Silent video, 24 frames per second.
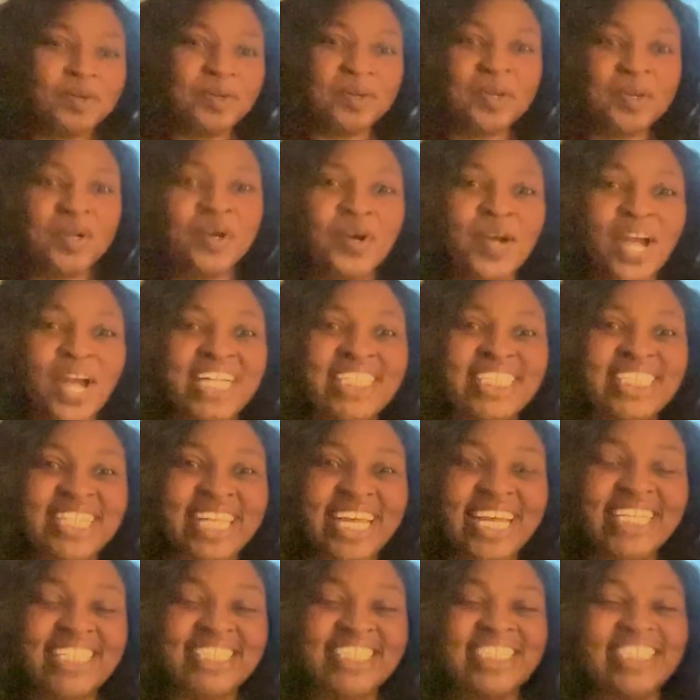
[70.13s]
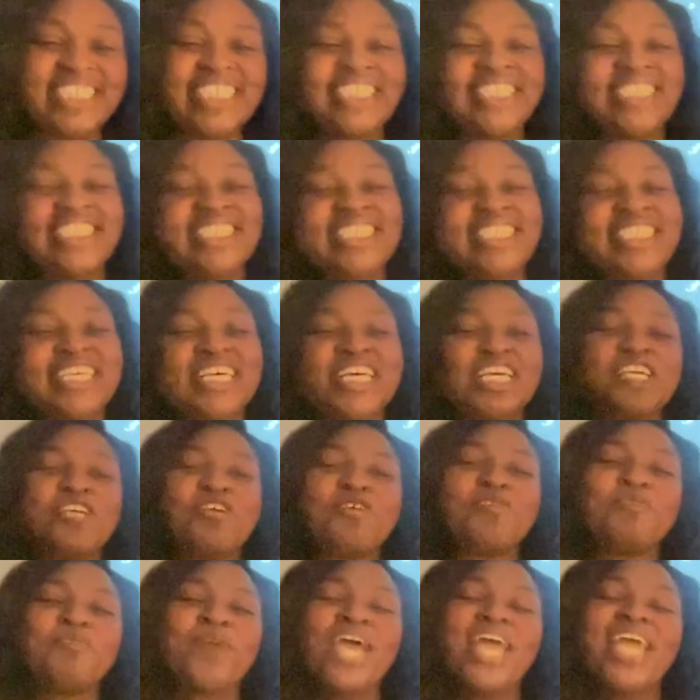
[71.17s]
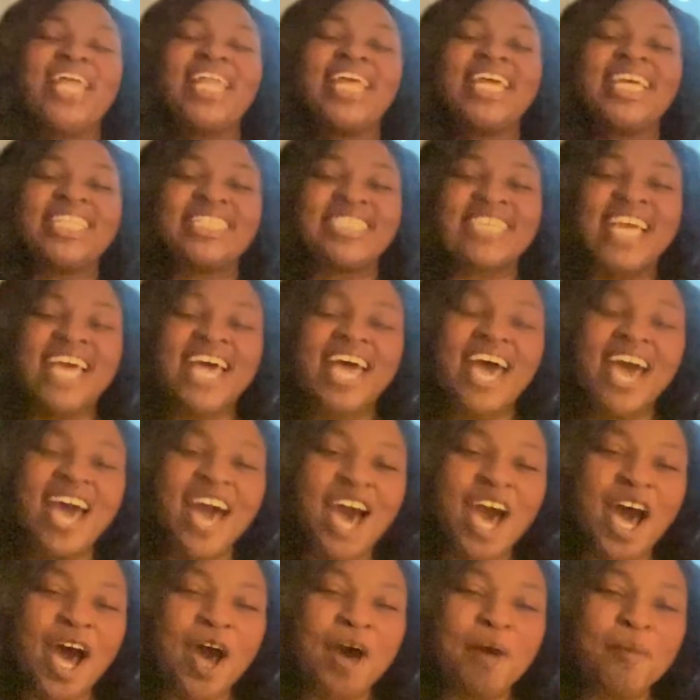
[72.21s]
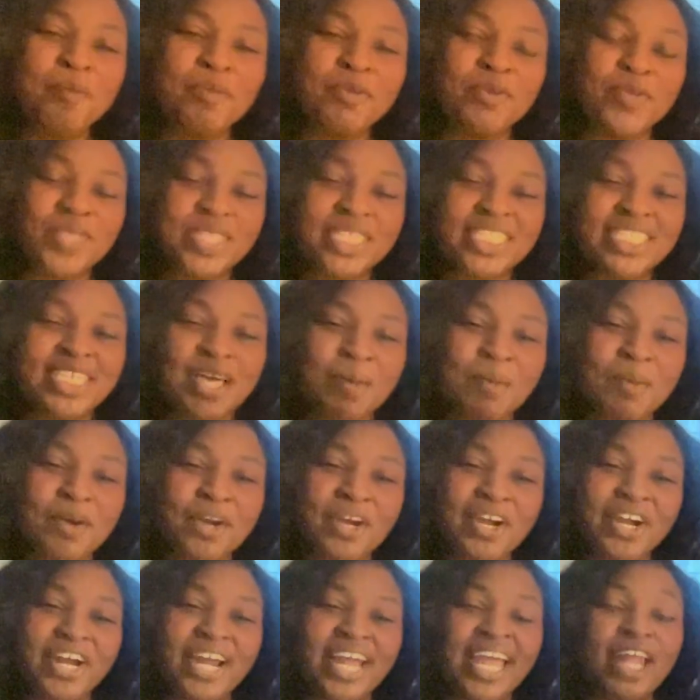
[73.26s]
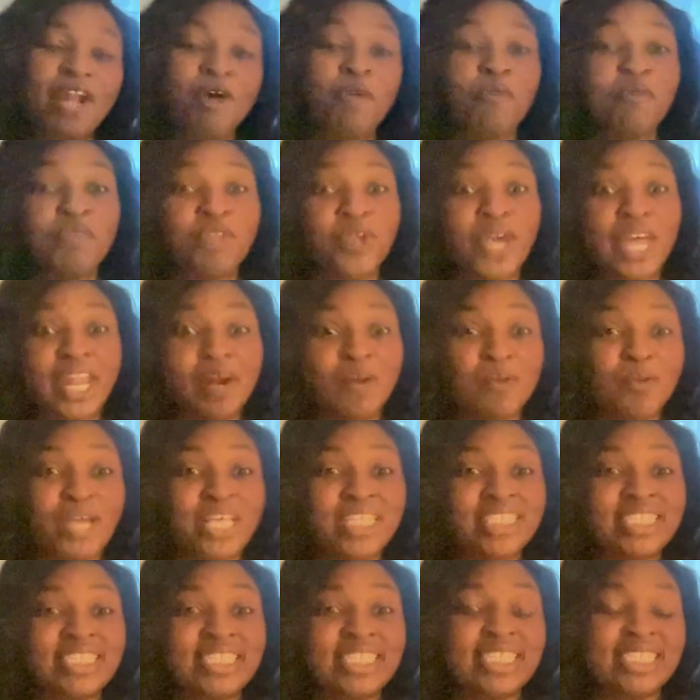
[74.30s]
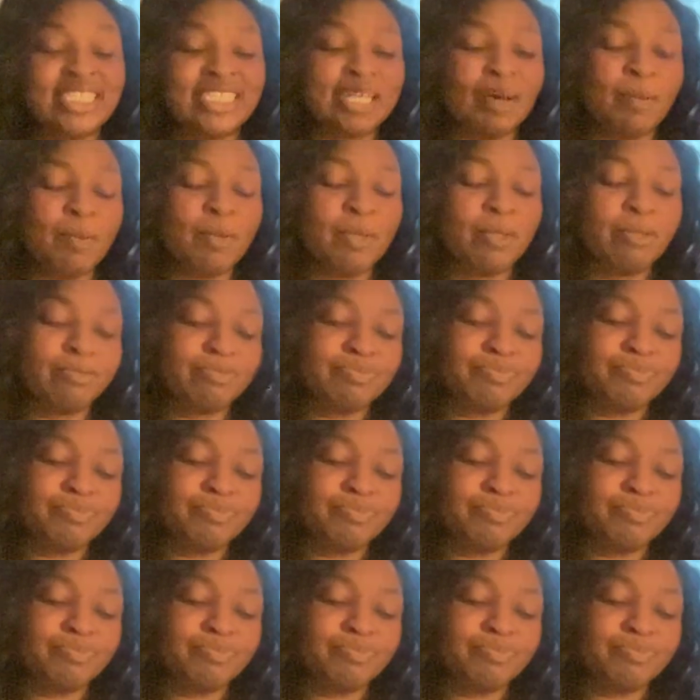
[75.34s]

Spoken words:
congratulations, you made it through the summer, and hopefully you had a rested summer.